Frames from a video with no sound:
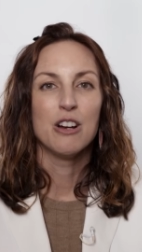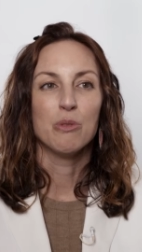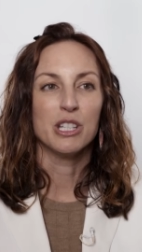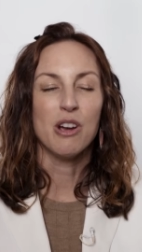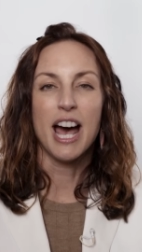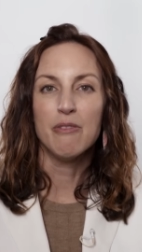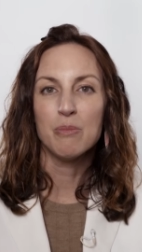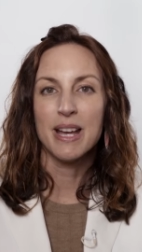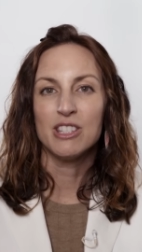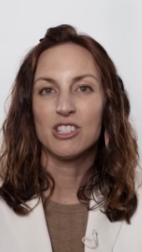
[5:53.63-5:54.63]
when you have a
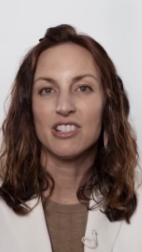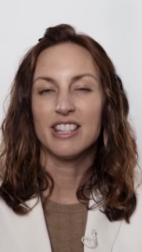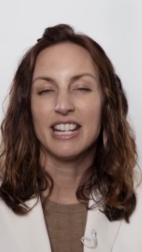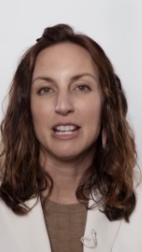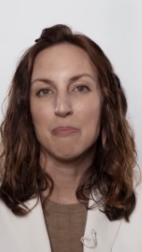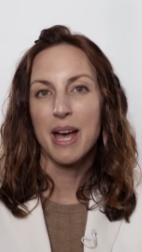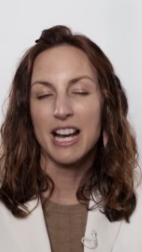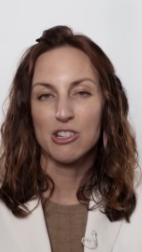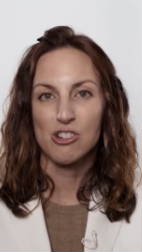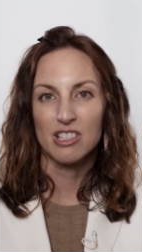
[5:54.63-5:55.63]
mentor that
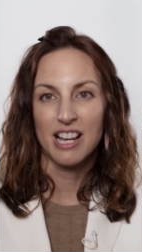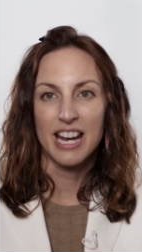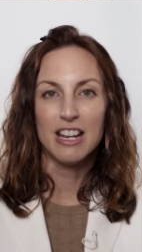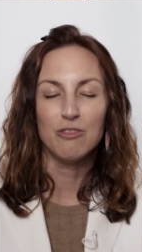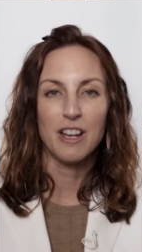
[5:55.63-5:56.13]
impacts your life,